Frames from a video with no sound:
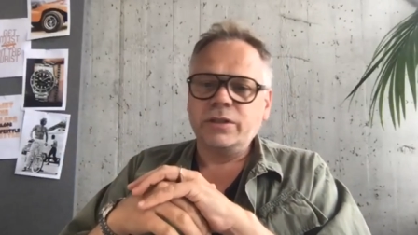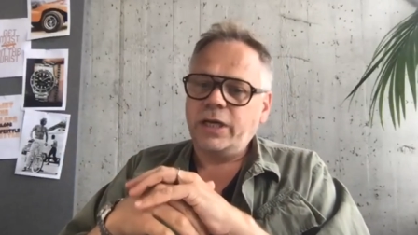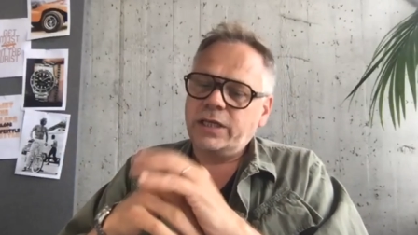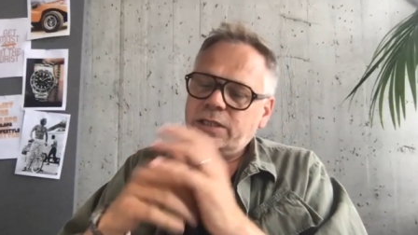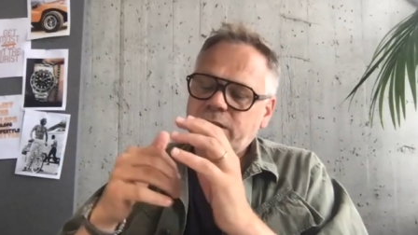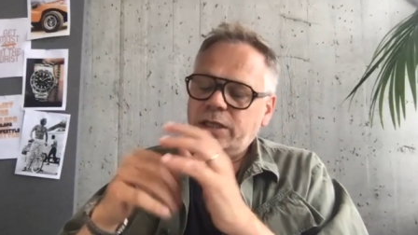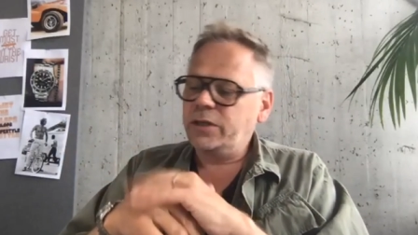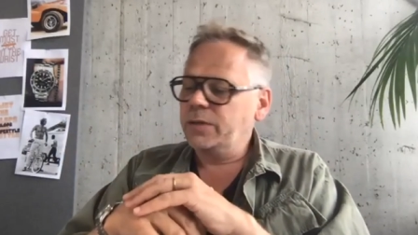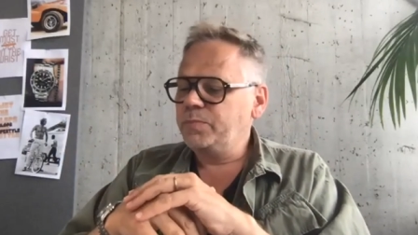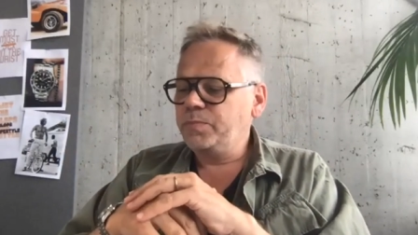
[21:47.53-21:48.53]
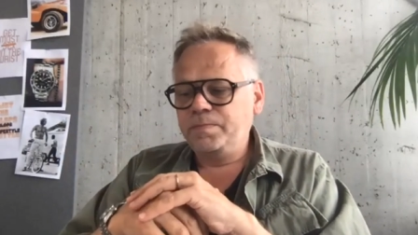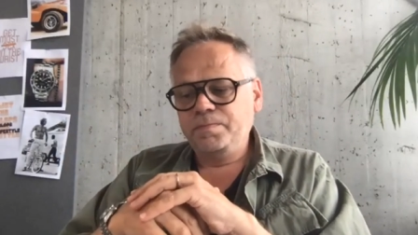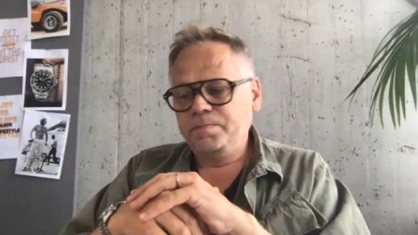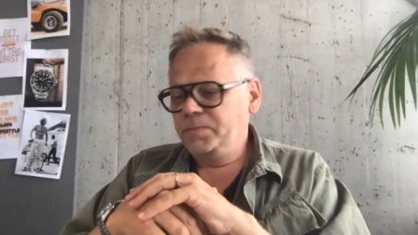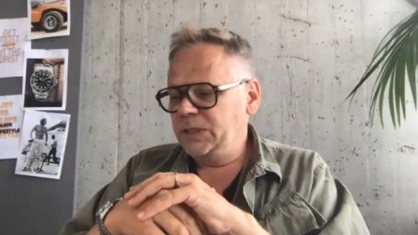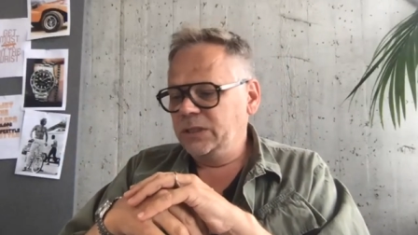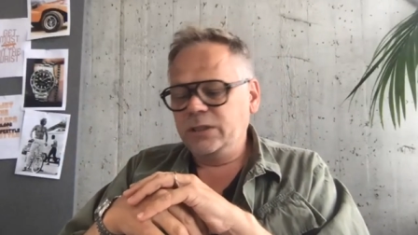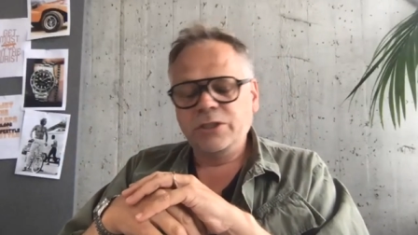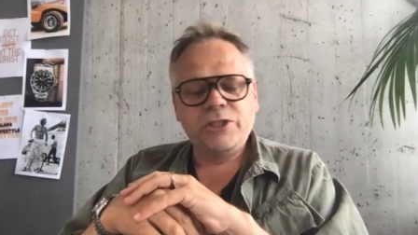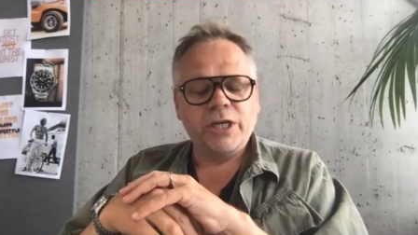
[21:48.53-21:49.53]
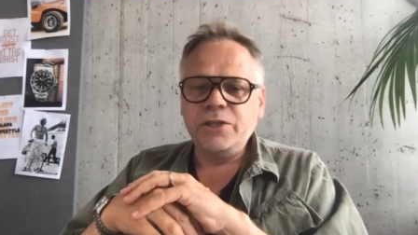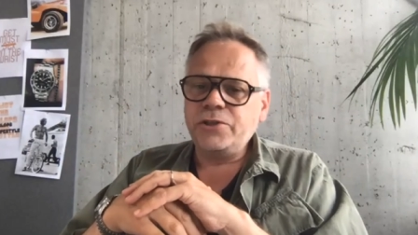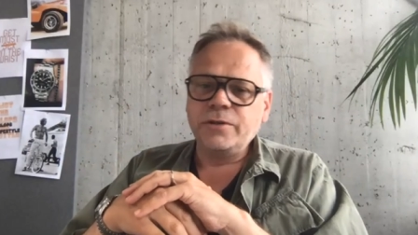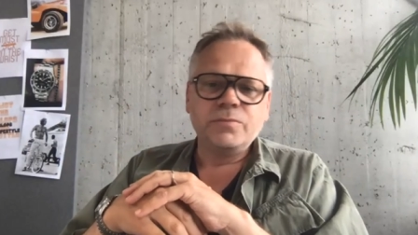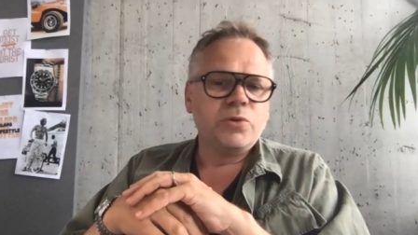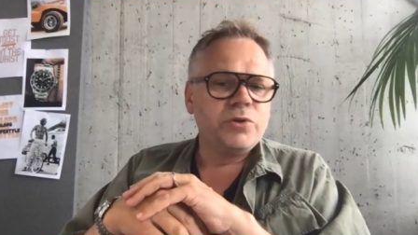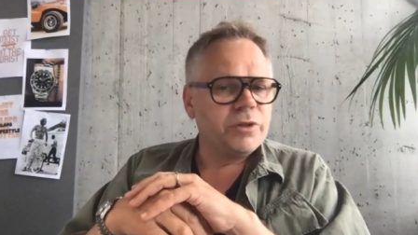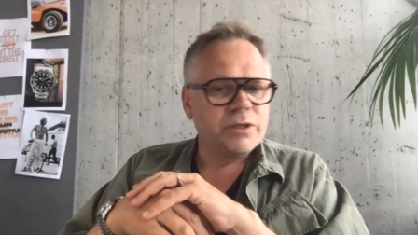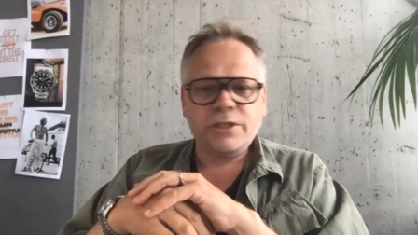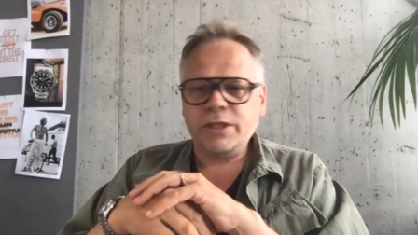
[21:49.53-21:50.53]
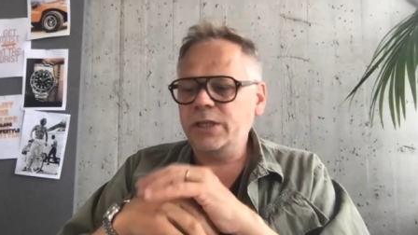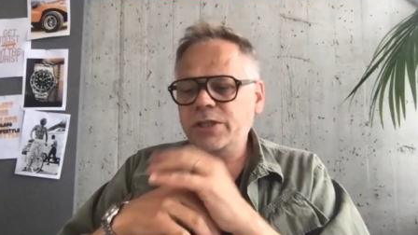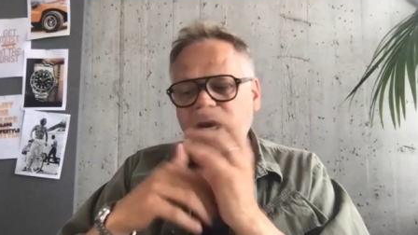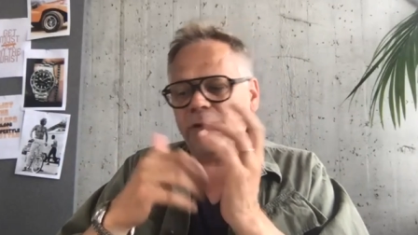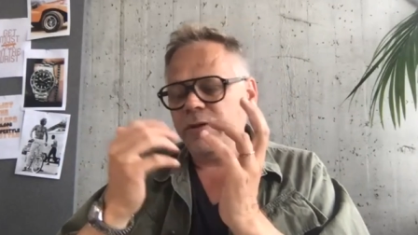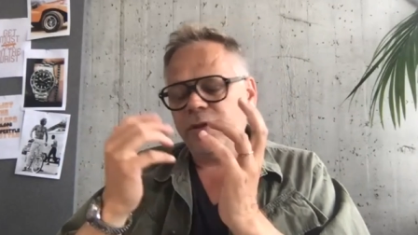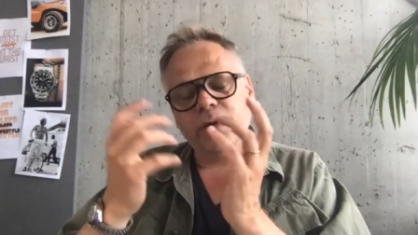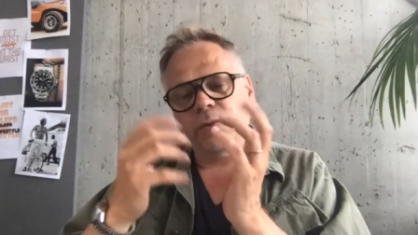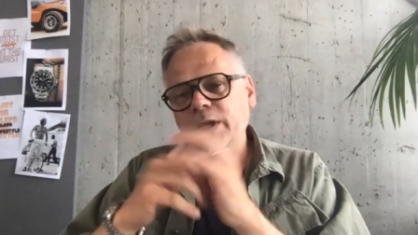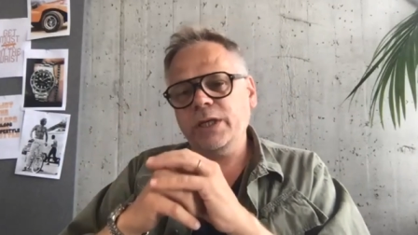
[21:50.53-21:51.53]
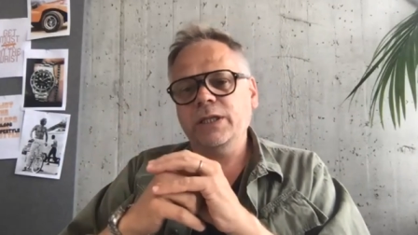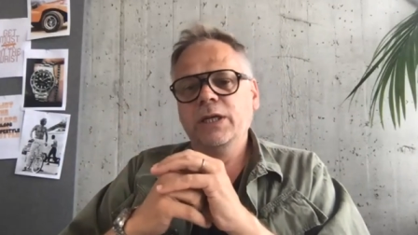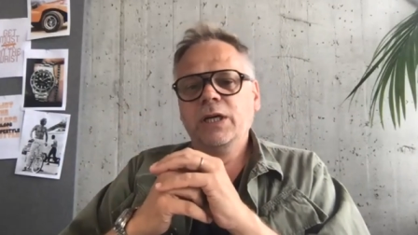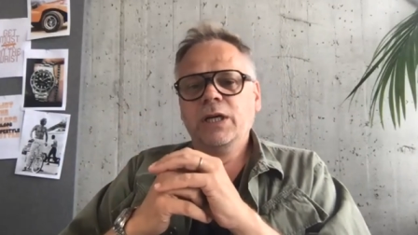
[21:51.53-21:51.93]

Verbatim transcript: As I said, you can you can change your mood you can change everything with it